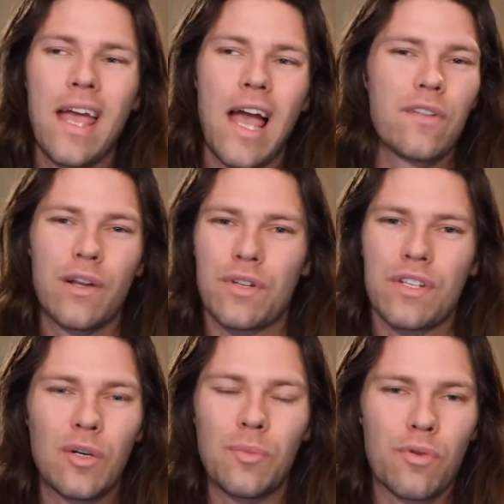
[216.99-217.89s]
However, there were
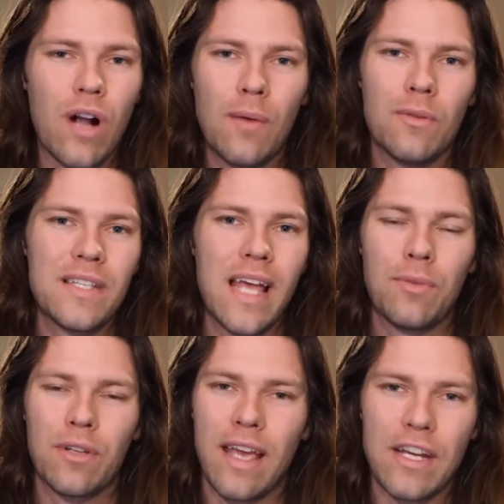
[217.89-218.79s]
still problems. The
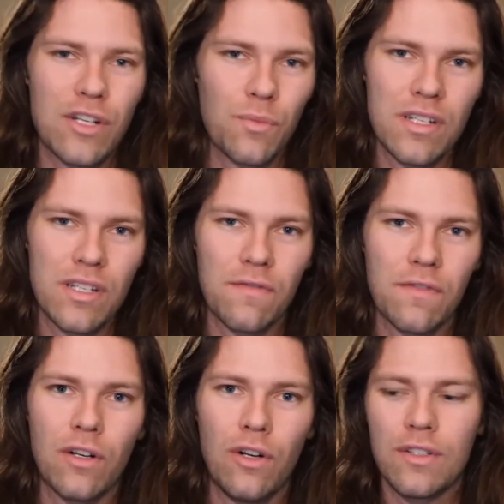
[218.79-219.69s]
application was
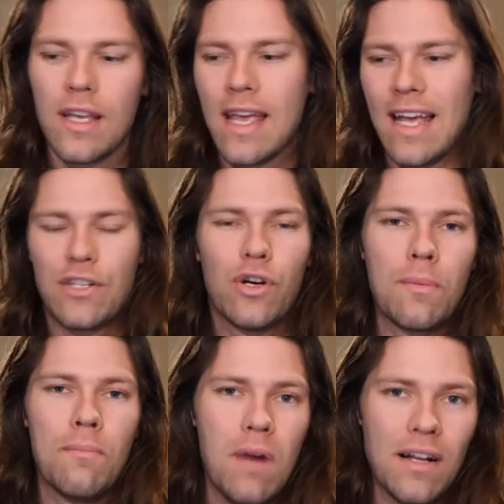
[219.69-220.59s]
difficult. It
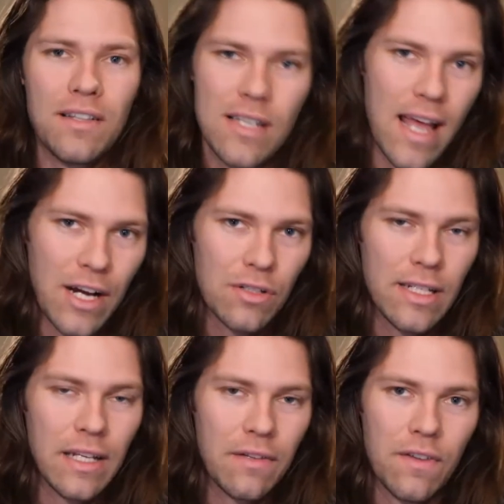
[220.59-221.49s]
took months to
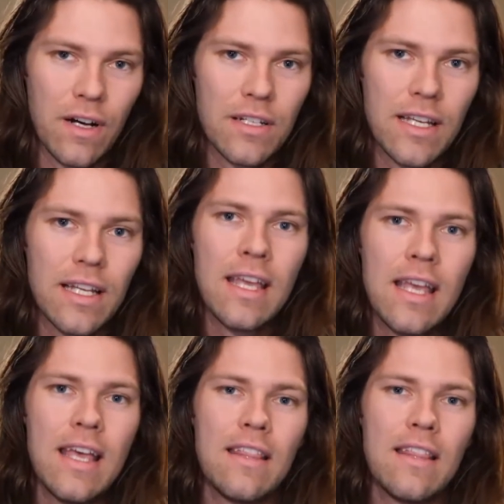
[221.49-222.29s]
actually get funded.